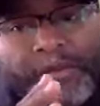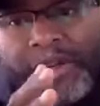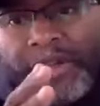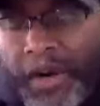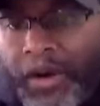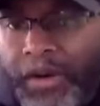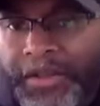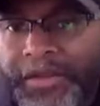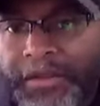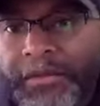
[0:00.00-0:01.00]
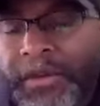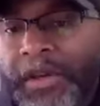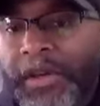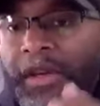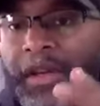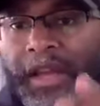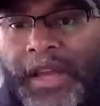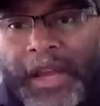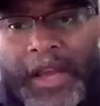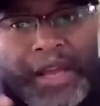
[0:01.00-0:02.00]
from you getting hurt to
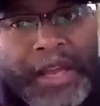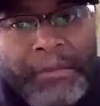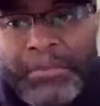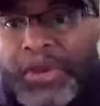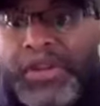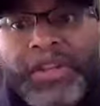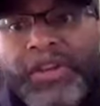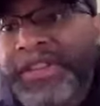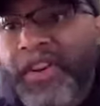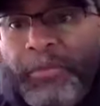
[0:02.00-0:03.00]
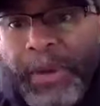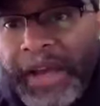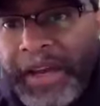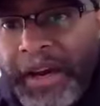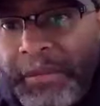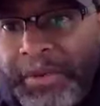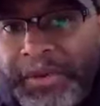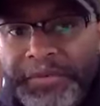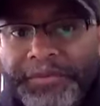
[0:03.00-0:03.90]
like and building yourself back up.